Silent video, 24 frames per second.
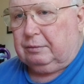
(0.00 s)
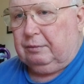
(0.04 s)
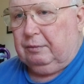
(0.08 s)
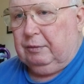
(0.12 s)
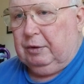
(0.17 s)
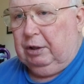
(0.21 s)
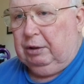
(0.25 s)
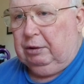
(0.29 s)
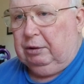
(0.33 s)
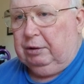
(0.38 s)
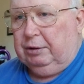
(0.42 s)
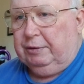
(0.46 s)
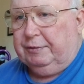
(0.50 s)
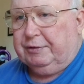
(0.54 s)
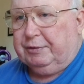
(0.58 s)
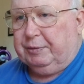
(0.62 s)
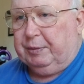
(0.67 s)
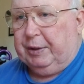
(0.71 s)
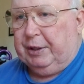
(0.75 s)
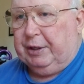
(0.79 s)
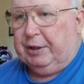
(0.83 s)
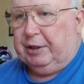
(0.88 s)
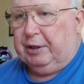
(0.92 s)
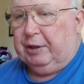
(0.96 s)
who lives
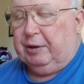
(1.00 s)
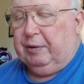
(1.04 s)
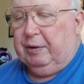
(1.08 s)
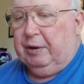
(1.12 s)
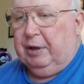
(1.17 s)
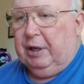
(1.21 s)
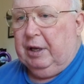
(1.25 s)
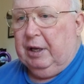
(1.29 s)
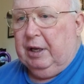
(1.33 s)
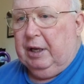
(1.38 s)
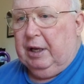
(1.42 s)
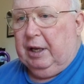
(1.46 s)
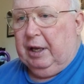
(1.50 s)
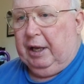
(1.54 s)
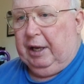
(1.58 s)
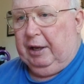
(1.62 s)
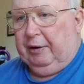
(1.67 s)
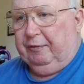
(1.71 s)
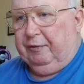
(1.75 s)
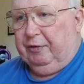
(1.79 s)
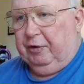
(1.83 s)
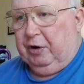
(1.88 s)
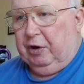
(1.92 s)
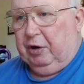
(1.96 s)
with you,
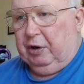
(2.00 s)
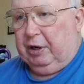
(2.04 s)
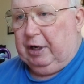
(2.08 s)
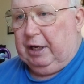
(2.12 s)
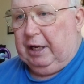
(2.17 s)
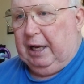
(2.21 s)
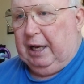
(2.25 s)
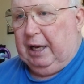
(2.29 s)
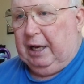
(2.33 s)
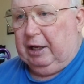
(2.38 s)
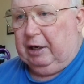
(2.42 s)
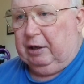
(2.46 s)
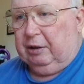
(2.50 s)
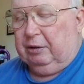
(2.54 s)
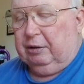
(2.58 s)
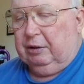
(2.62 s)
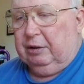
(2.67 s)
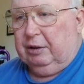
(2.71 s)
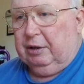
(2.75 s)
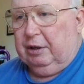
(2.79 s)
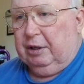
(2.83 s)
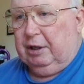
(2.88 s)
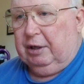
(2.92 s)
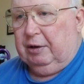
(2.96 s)
and for your cattle,
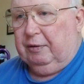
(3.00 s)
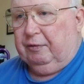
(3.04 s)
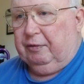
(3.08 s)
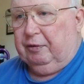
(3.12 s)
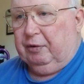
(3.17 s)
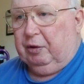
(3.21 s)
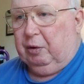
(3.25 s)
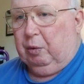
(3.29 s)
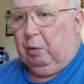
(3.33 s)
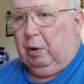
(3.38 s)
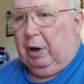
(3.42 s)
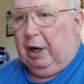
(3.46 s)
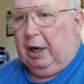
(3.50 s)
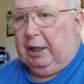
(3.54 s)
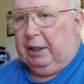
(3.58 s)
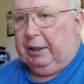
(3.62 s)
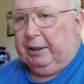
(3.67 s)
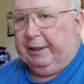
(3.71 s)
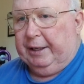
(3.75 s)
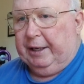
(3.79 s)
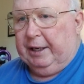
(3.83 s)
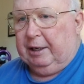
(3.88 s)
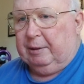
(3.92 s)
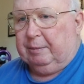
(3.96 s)
and for the wild
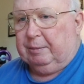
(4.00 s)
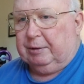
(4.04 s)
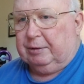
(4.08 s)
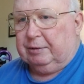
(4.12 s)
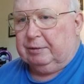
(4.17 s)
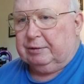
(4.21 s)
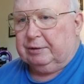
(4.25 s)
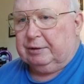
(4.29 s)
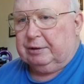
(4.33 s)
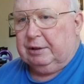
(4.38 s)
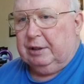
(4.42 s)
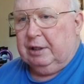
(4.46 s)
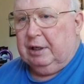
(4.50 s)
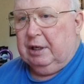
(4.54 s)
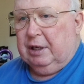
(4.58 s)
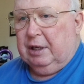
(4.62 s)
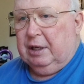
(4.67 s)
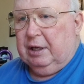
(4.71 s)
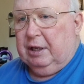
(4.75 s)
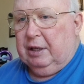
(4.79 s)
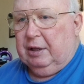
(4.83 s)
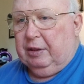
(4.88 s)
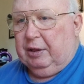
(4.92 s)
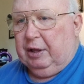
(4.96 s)
animals
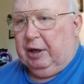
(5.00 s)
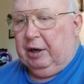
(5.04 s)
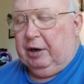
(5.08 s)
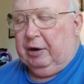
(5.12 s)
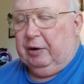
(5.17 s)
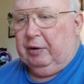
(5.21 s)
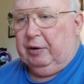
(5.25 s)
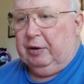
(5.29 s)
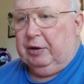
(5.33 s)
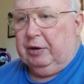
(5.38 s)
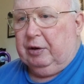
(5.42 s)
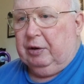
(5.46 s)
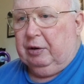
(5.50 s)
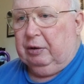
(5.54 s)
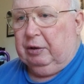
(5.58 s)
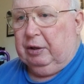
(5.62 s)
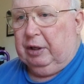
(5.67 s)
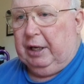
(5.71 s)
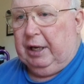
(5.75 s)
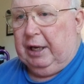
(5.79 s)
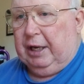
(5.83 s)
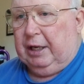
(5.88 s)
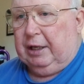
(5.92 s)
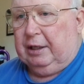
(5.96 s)
that are in your
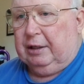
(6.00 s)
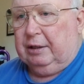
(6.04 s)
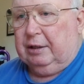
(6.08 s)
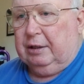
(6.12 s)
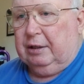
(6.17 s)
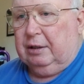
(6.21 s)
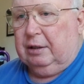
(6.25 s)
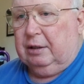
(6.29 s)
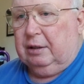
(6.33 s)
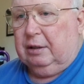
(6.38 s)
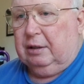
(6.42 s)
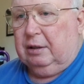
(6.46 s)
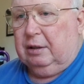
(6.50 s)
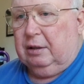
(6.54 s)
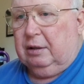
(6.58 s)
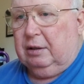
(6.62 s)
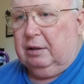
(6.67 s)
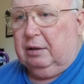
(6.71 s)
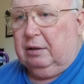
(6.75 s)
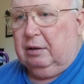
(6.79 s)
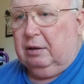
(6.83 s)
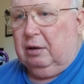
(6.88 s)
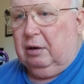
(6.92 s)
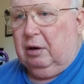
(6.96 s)
land.
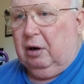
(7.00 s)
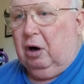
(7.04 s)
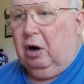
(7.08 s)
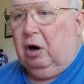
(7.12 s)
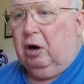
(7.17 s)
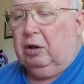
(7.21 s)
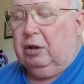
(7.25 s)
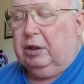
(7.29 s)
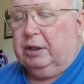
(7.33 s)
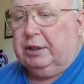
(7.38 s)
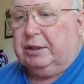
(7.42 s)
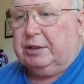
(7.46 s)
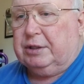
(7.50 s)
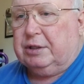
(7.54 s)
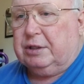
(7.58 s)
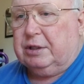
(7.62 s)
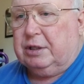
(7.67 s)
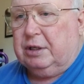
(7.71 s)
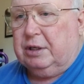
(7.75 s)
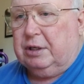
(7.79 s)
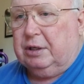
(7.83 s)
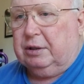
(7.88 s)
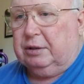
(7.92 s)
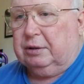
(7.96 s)
All its
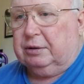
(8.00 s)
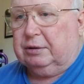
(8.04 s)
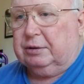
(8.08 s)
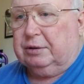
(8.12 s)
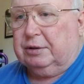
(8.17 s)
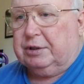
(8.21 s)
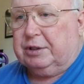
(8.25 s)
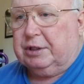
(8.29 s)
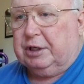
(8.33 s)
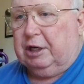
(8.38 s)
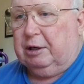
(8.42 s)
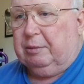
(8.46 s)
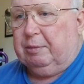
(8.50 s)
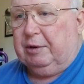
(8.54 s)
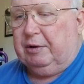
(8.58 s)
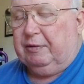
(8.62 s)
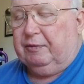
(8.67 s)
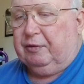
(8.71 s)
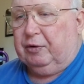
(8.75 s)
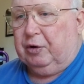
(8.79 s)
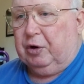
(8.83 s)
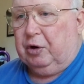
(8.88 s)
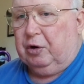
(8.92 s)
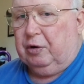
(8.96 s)
yield shall be
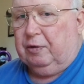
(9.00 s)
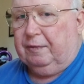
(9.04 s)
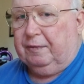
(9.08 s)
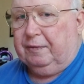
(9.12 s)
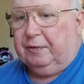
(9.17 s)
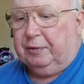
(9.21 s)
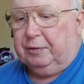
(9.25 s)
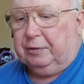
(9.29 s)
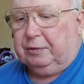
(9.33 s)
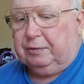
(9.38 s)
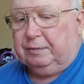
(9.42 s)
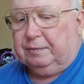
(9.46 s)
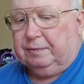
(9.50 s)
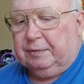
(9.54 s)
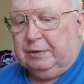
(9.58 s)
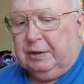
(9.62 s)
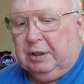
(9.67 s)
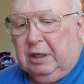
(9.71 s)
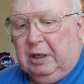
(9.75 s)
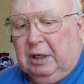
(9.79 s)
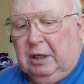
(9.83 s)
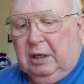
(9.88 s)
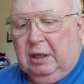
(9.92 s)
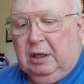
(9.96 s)
for your food."
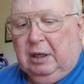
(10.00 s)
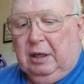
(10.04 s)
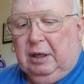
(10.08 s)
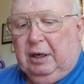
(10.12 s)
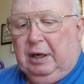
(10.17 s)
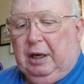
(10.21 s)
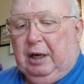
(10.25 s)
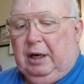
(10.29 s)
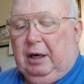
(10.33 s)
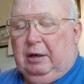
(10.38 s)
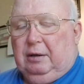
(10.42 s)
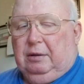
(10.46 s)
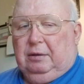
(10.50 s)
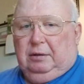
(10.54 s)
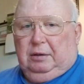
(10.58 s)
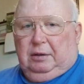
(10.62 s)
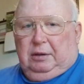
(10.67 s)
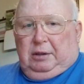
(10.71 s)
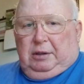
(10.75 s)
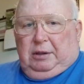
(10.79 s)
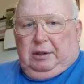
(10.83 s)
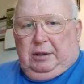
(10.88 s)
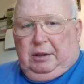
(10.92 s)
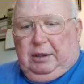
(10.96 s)
Now,
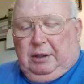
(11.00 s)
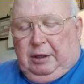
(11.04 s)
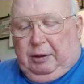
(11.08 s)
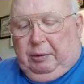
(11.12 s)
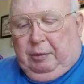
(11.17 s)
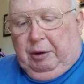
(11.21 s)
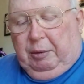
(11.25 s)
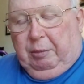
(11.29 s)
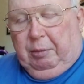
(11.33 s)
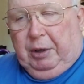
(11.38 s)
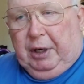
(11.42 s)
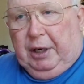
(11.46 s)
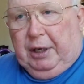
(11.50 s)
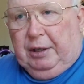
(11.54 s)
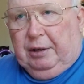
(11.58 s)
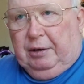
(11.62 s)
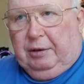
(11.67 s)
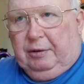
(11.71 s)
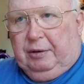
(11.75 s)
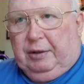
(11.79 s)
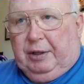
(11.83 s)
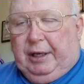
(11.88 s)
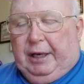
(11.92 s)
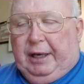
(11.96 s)
a
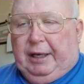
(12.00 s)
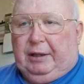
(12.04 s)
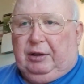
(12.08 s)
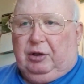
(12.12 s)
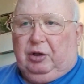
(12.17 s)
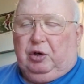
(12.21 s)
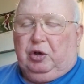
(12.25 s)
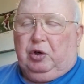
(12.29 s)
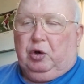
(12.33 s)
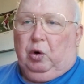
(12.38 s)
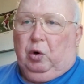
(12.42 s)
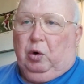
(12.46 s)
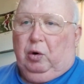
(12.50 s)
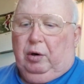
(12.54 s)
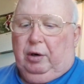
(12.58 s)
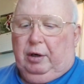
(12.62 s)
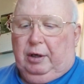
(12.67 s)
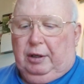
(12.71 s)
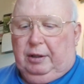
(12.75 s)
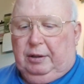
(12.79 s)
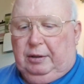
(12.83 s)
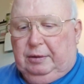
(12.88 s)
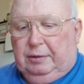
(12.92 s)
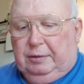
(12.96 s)
reminder that the
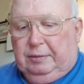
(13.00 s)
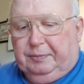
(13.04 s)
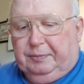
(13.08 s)
Torah